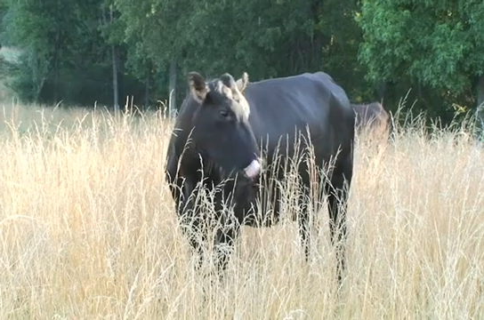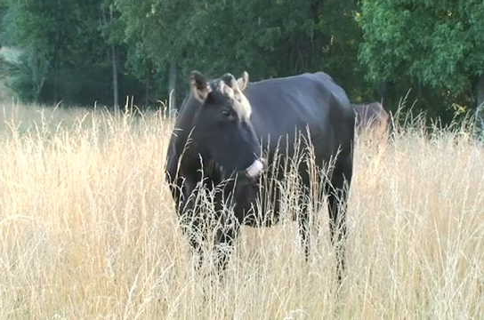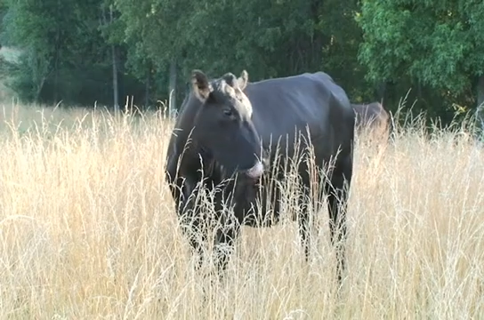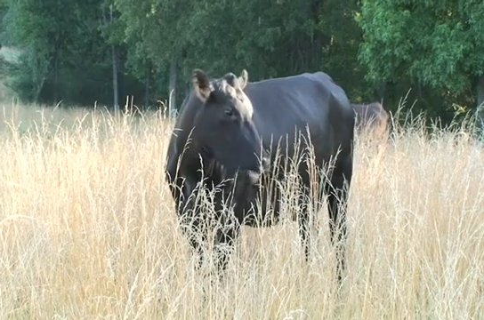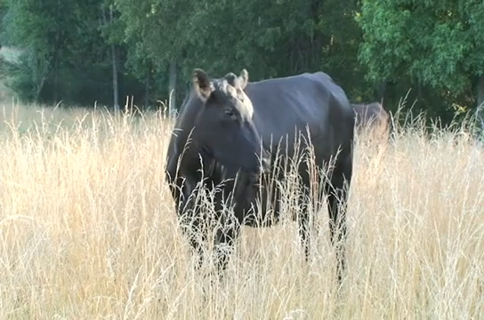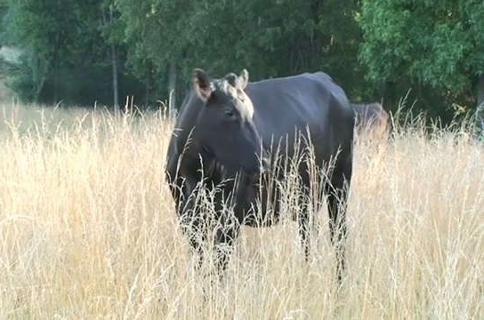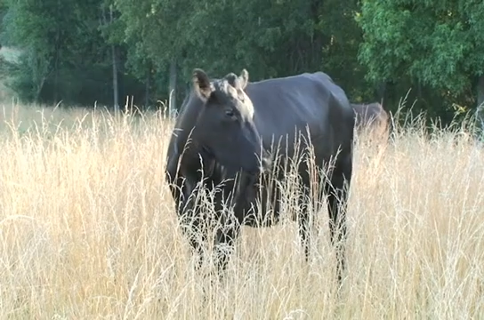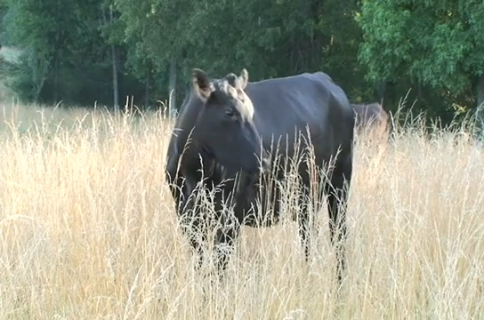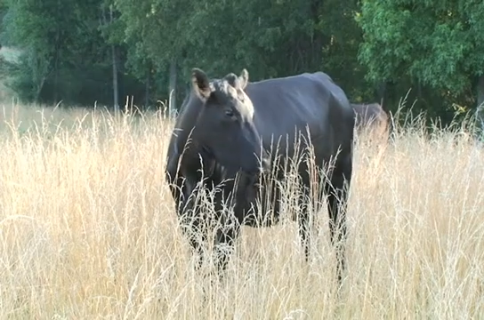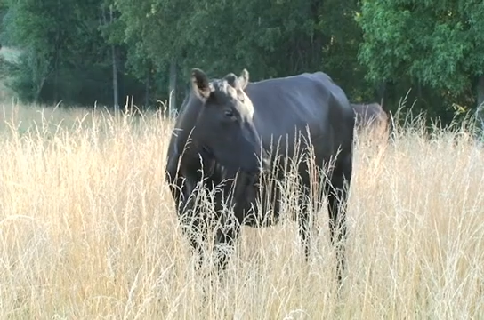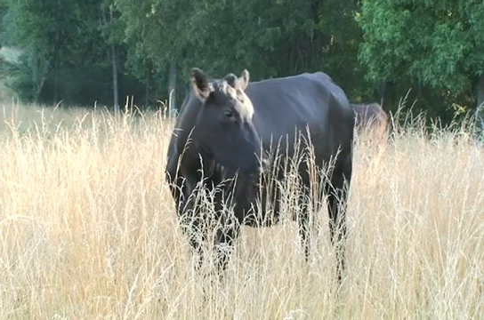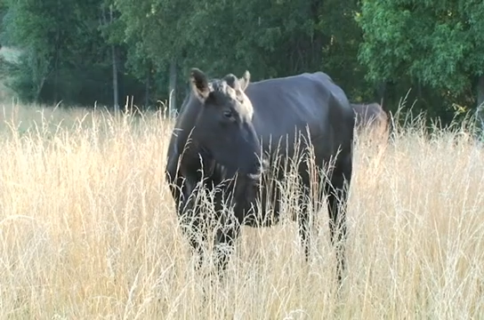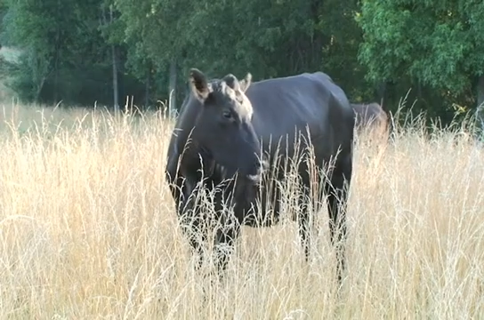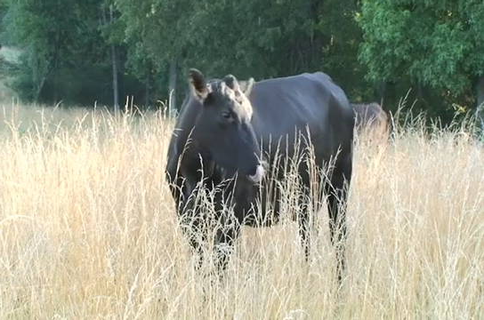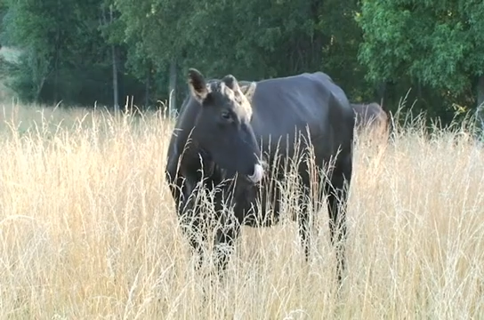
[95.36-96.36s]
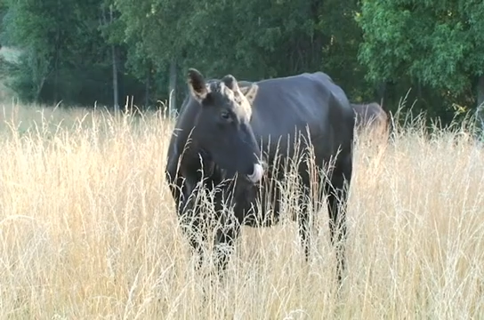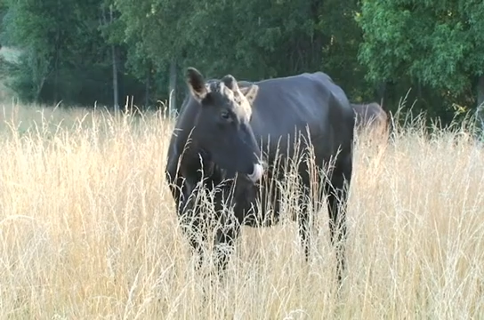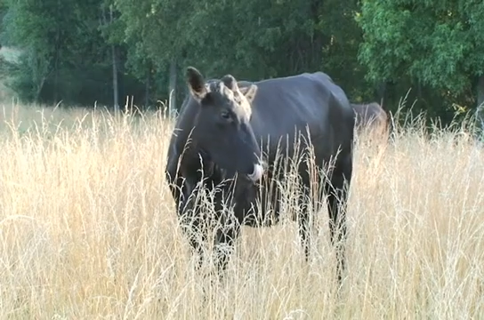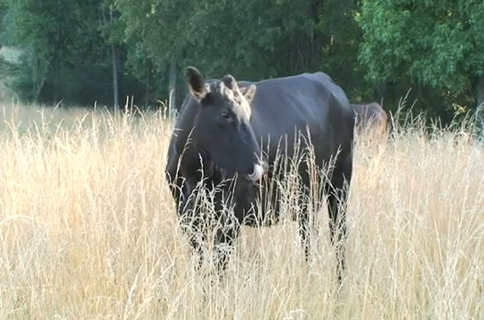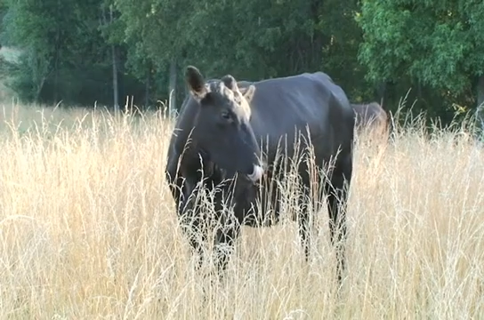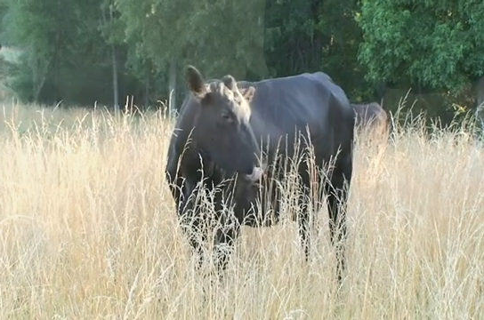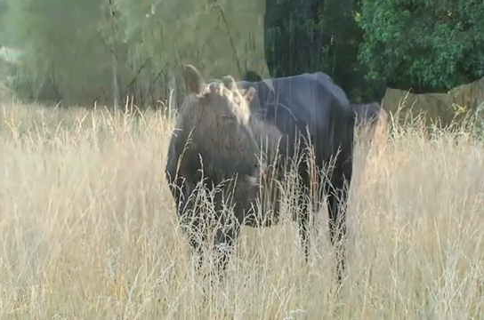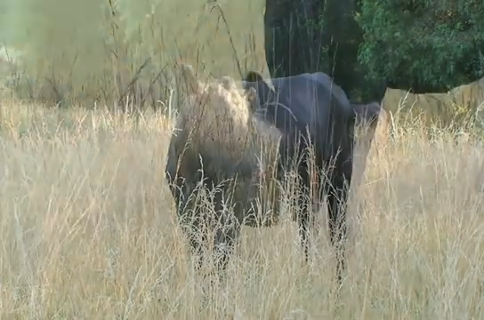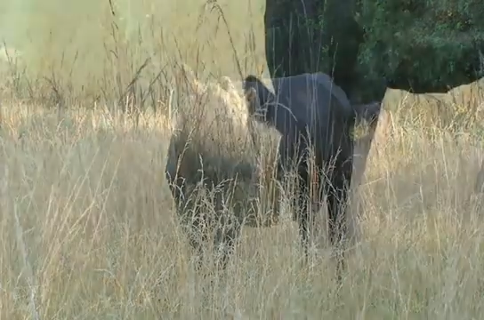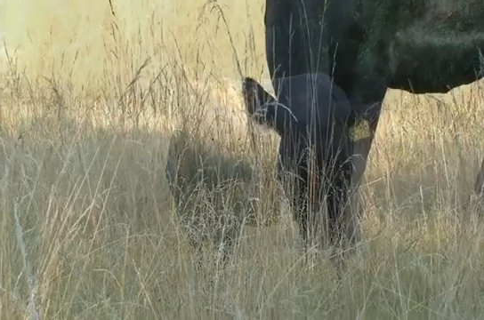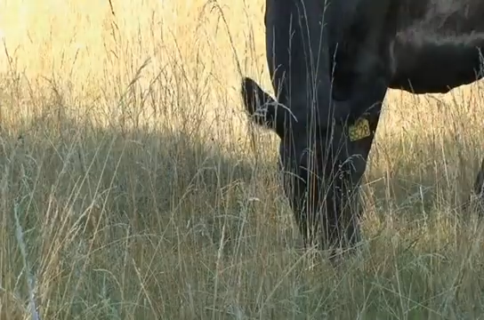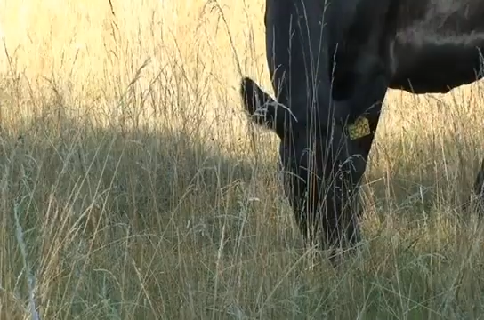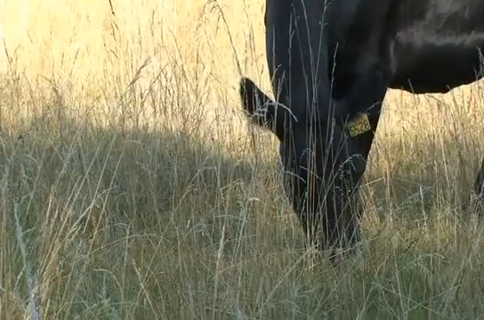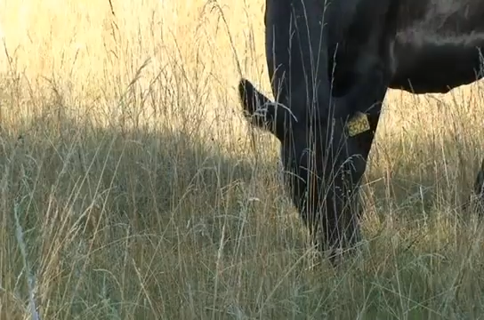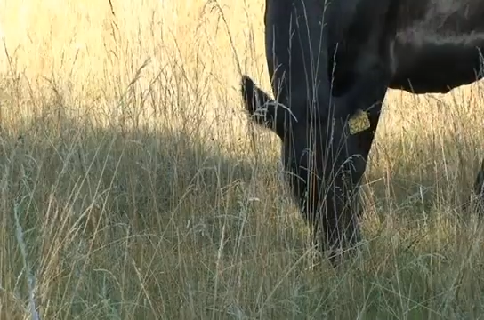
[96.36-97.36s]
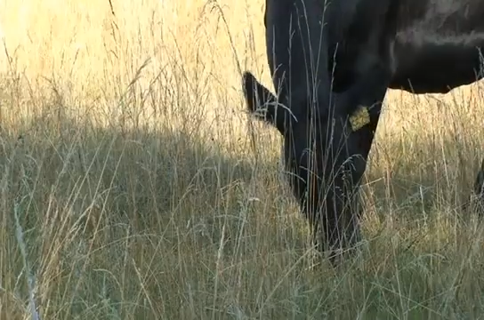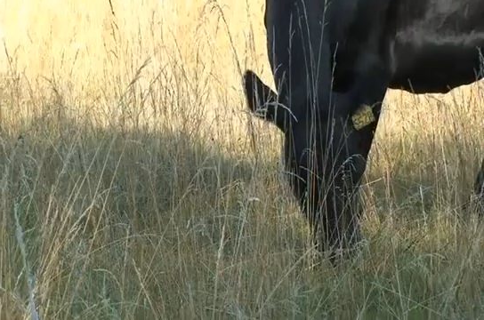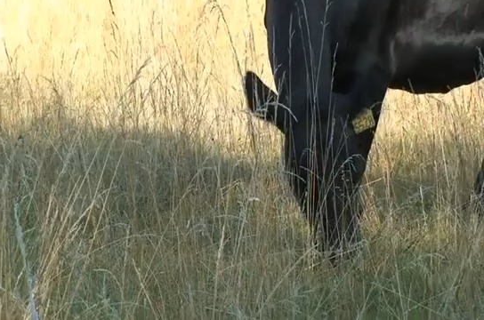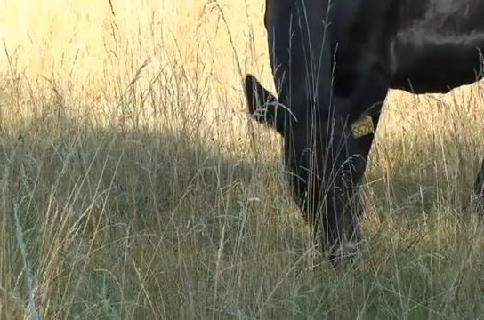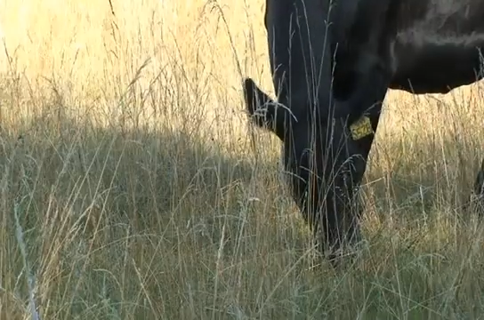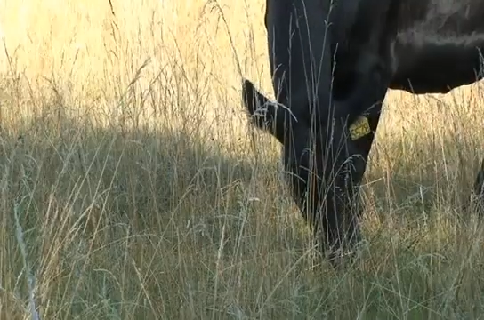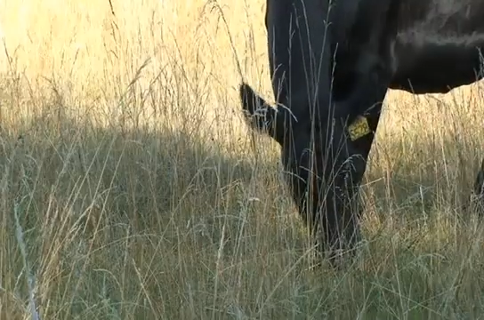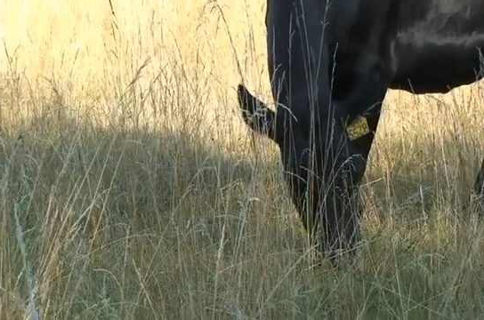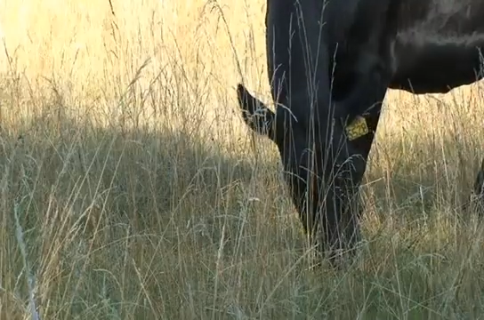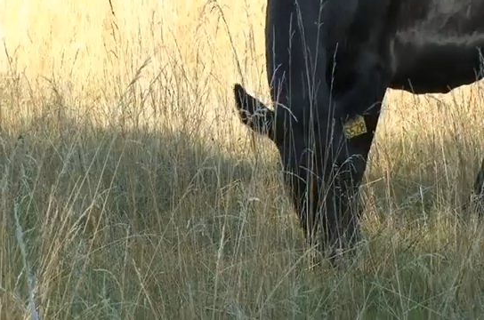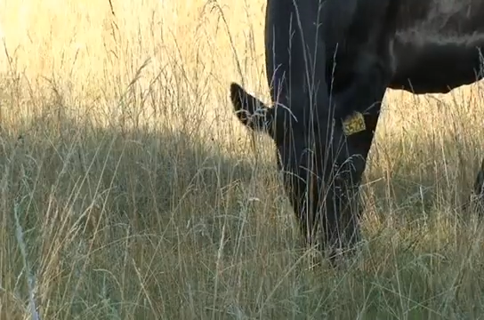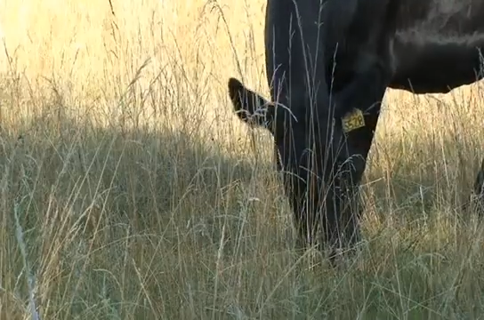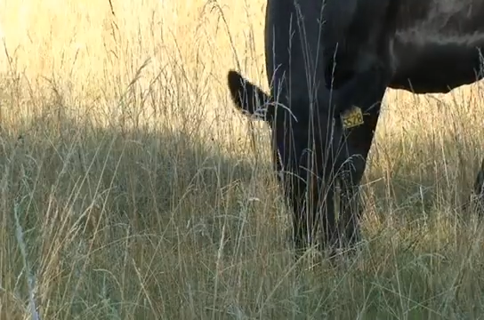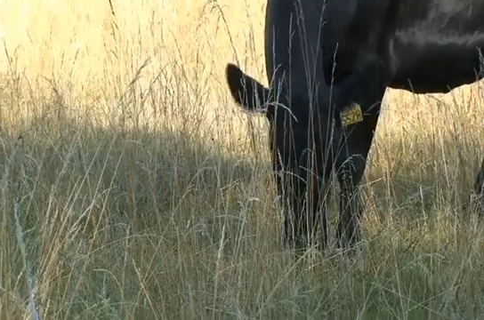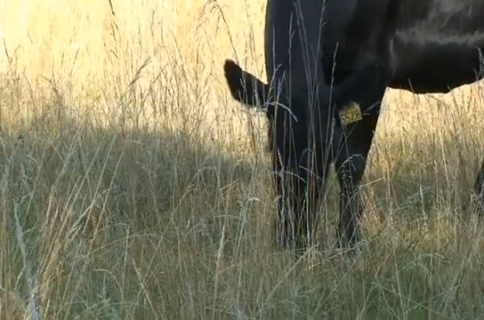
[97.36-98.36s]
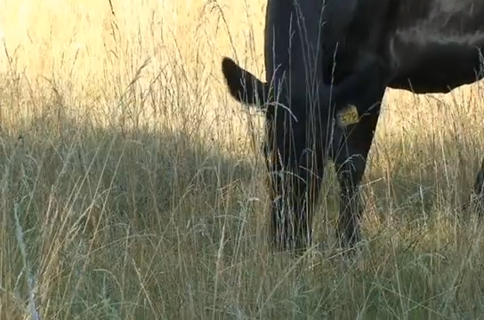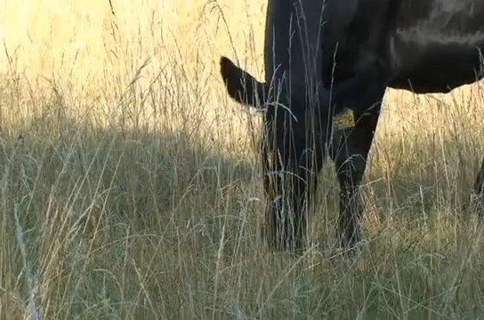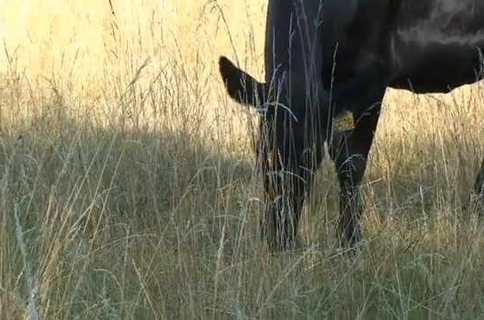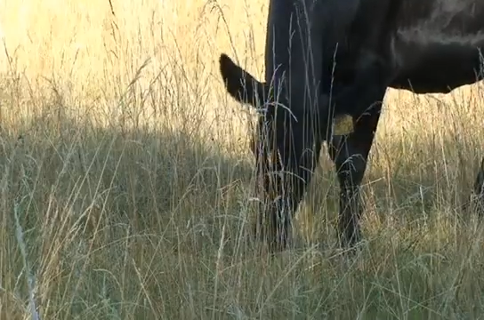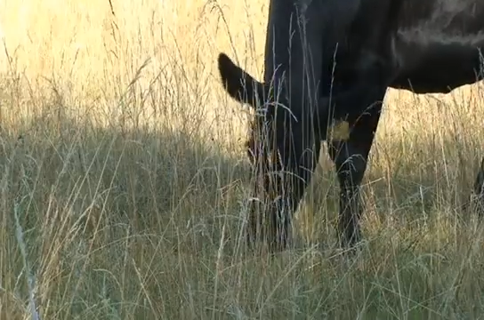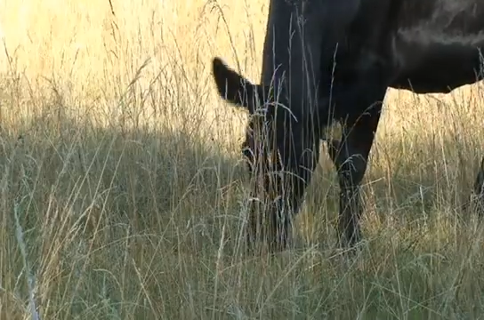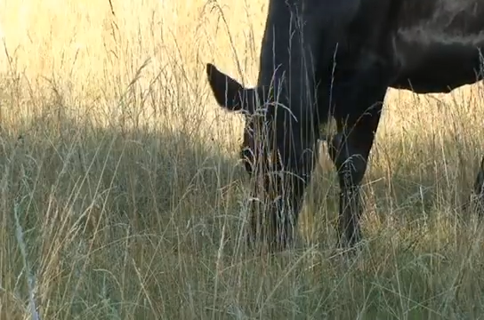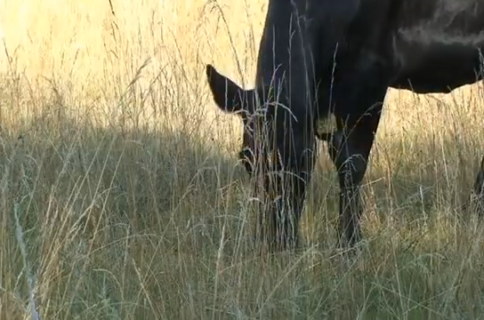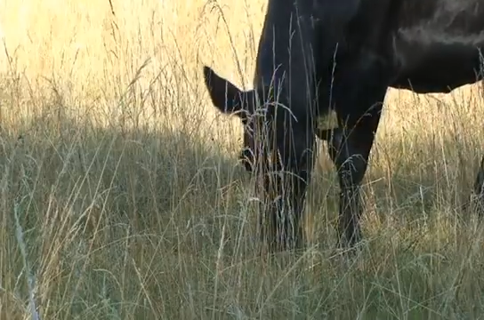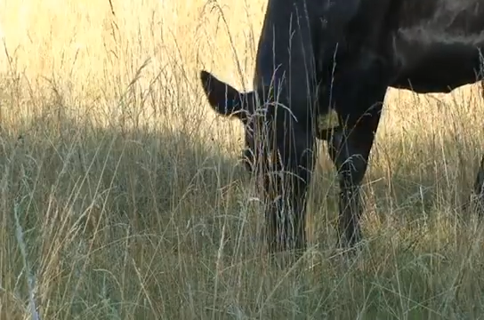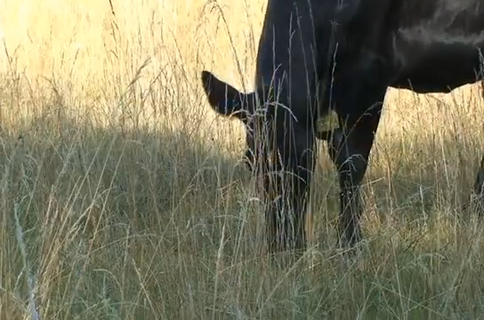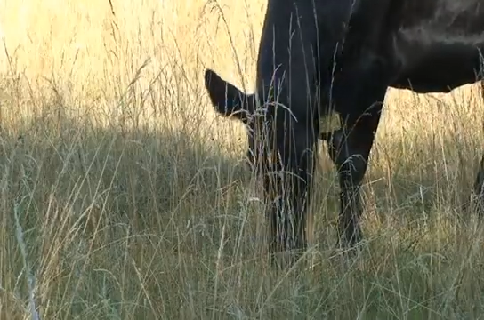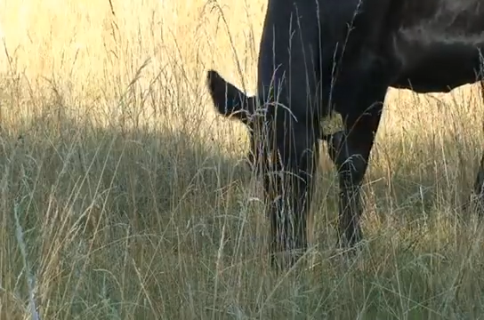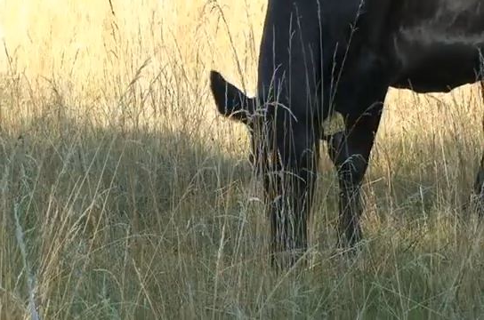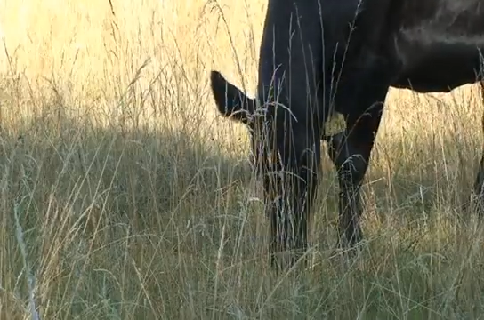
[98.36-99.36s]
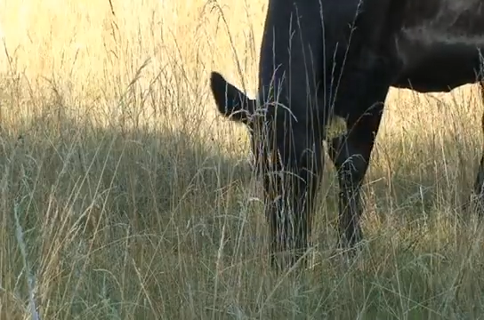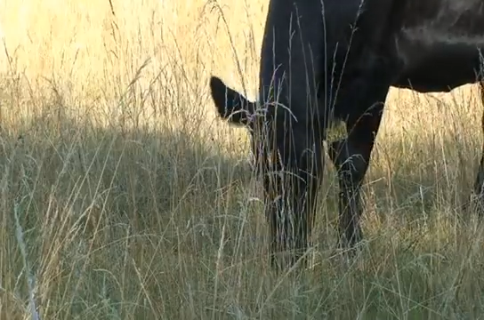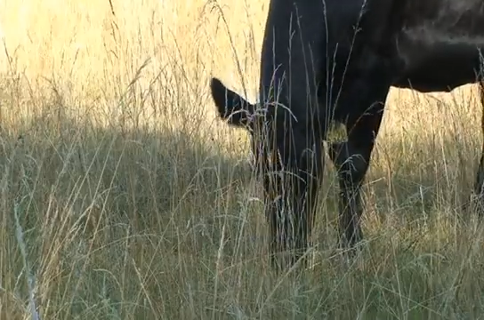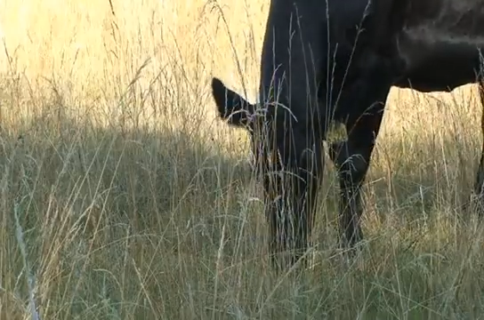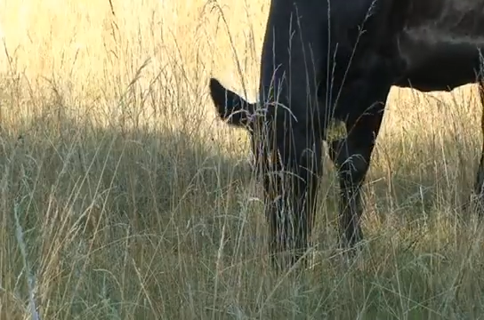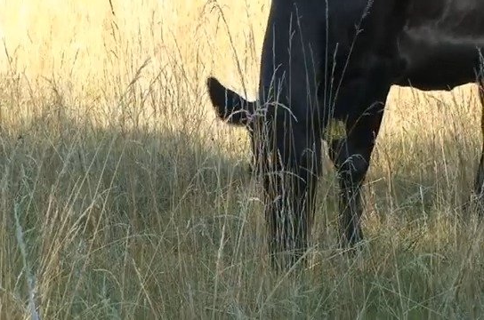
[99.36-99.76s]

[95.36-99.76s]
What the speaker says: No face is visible, so there are no lips to read.